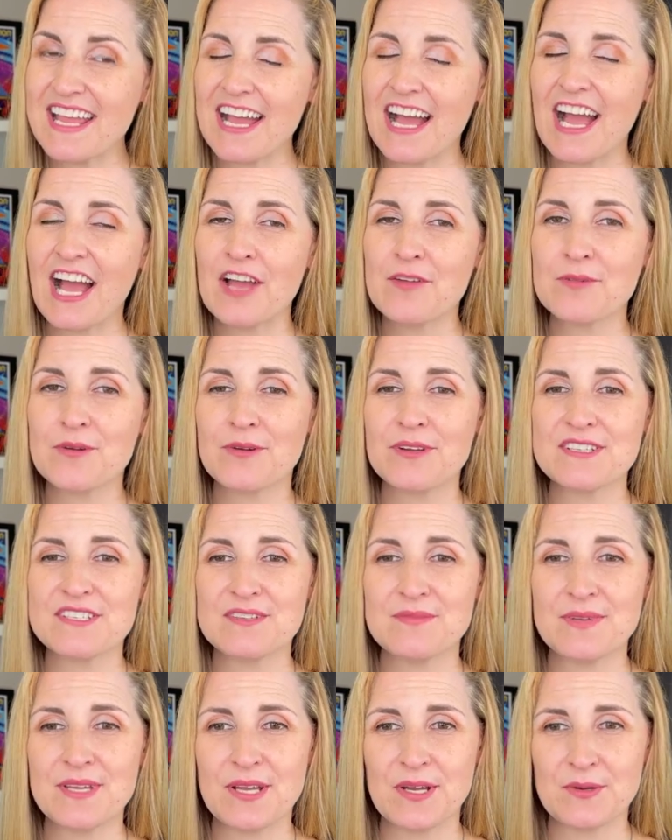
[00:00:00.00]
I'm going to
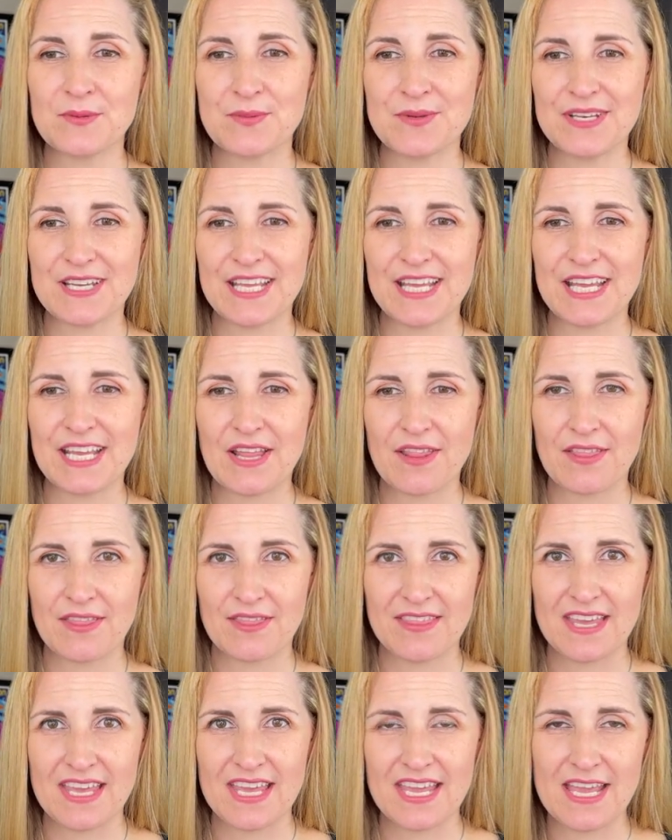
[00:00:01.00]
be opening
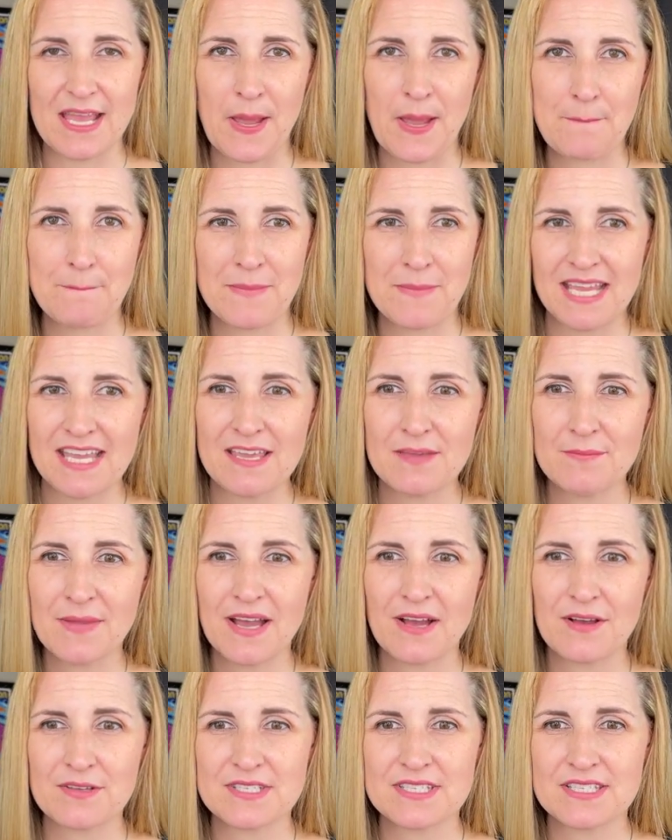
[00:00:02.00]
the Mickey
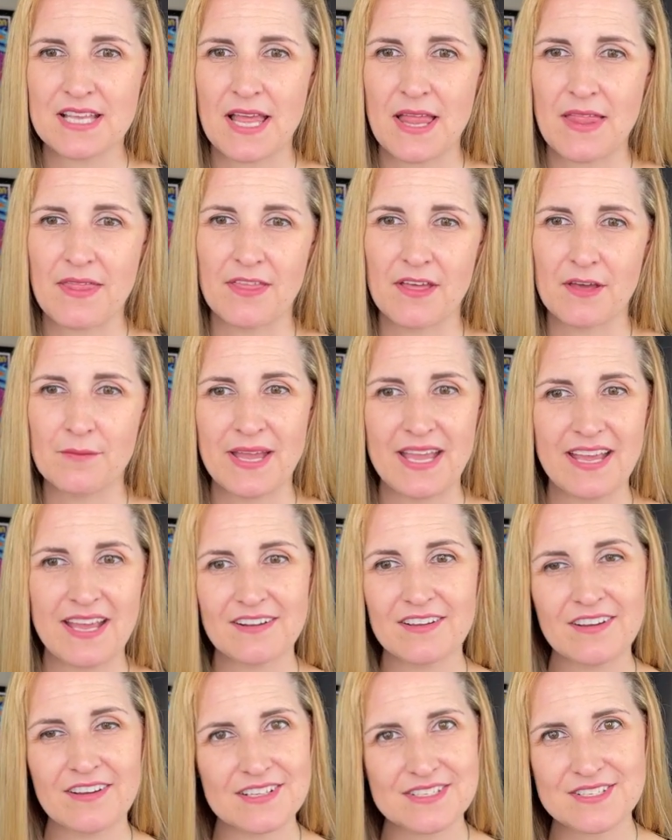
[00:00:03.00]
Mouse The Band
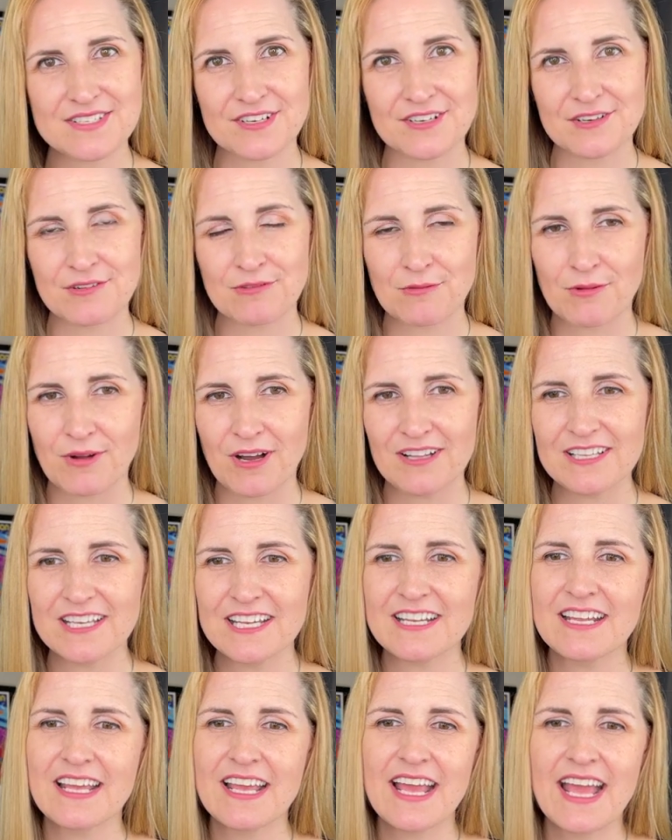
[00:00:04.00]
Concert wallet,